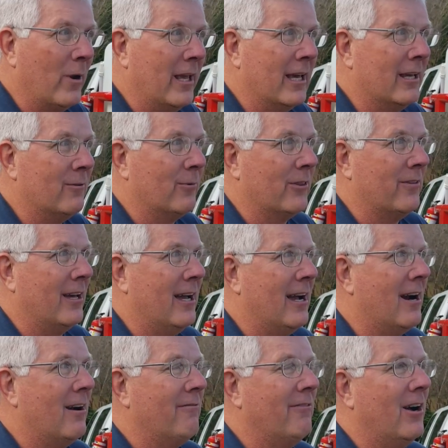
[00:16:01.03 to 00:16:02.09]
wind with the
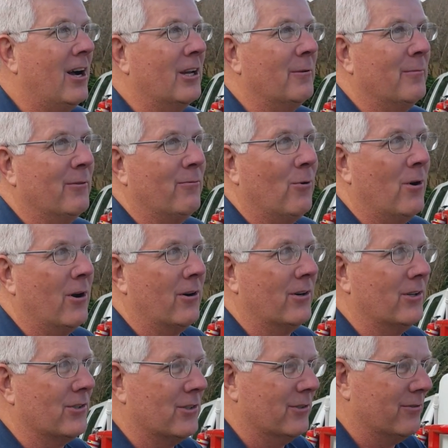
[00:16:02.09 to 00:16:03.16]
higher volume of water
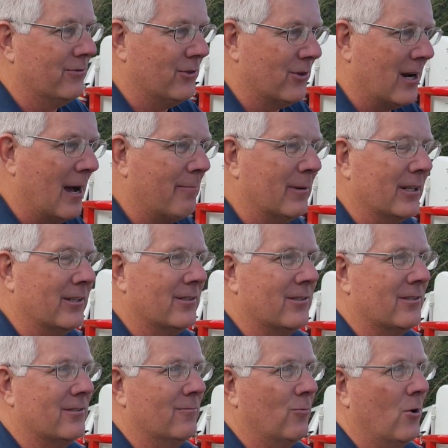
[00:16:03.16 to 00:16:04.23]
because the
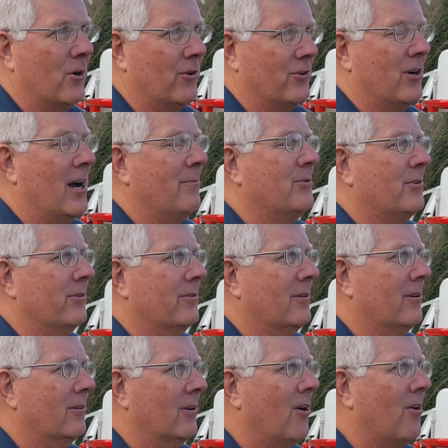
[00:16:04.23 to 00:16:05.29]
water drops
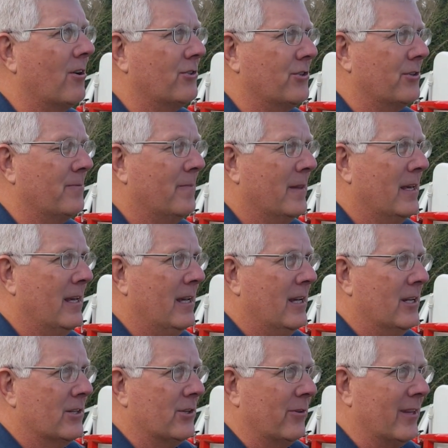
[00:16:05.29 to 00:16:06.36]
are larger.
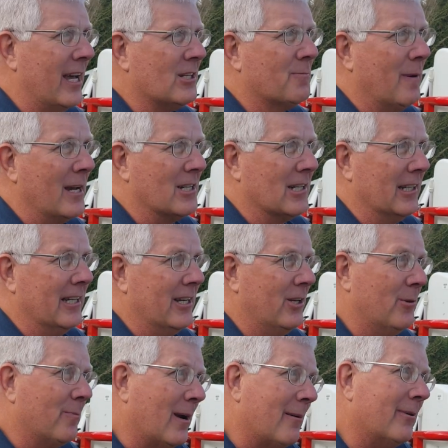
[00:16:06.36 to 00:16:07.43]
So that's basically it.
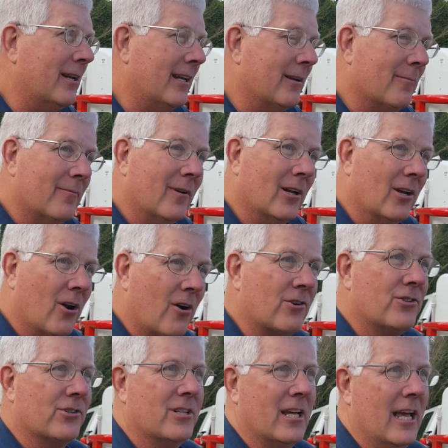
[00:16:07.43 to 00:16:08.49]
You'd probably need a
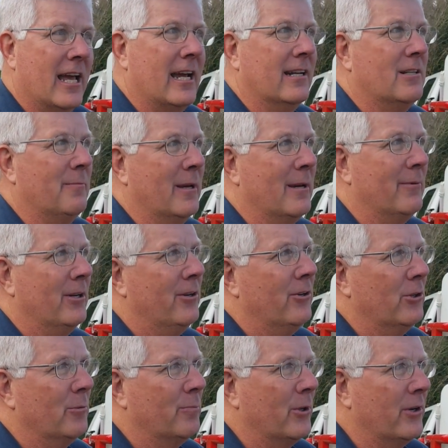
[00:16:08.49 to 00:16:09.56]
larger tank to be able to
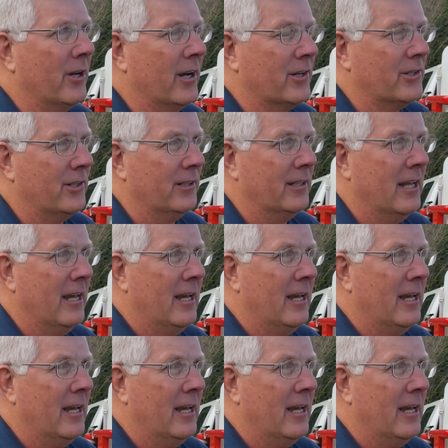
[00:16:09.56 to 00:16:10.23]
do the production.